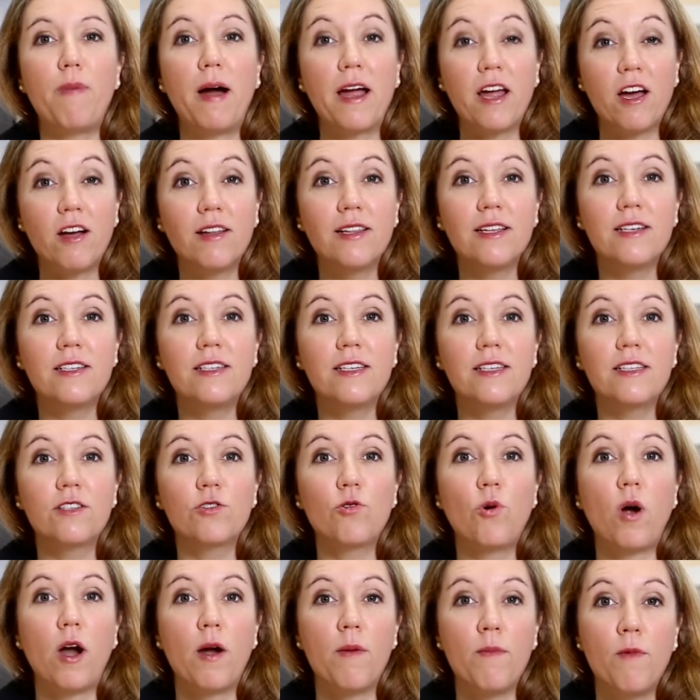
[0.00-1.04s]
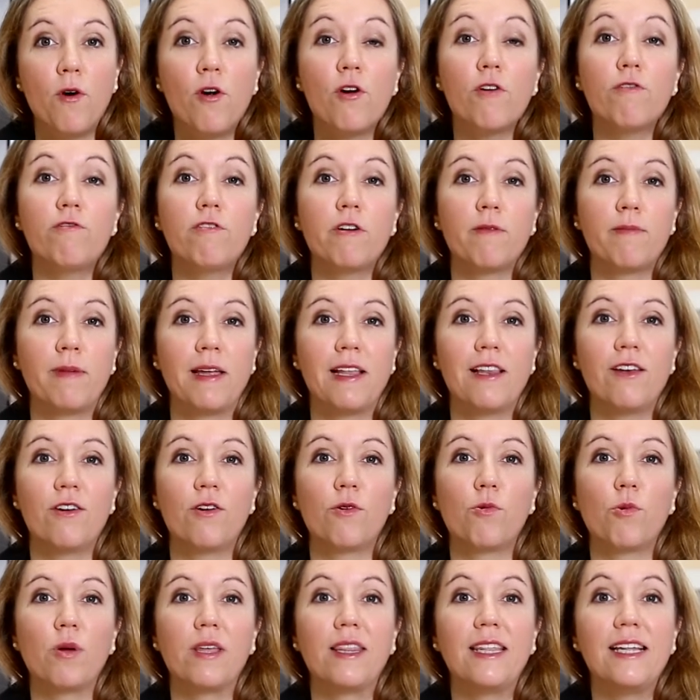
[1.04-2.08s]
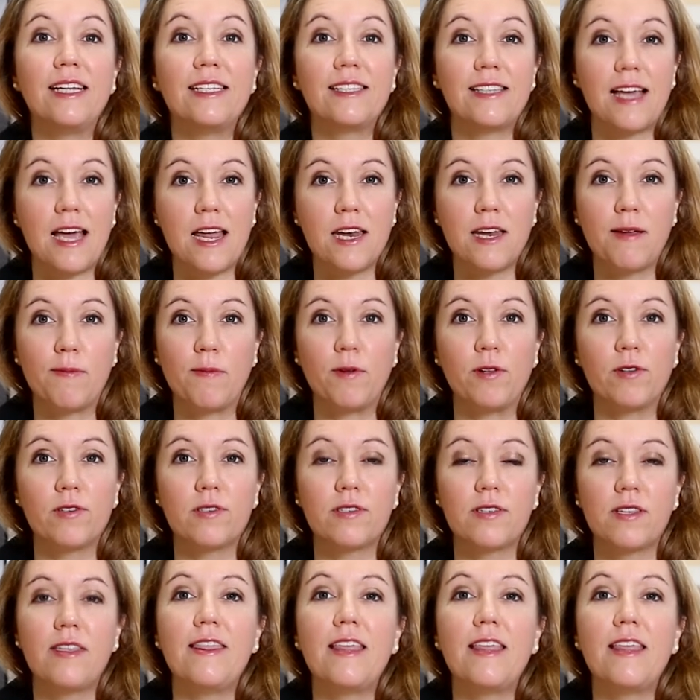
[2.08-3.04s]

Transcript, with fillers: biologists who are more familiar with these animals,